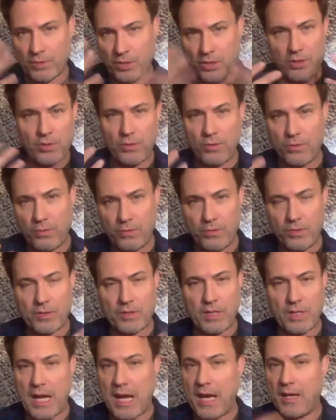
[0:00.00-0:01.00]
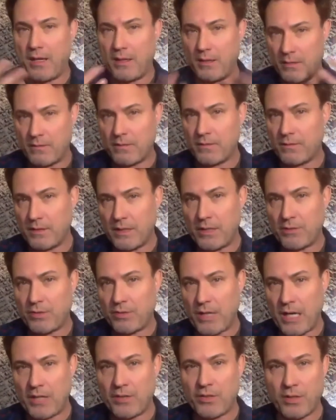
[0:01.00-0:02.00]
cues and
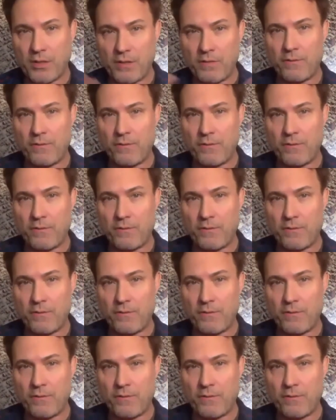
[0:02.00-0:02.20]
intonation and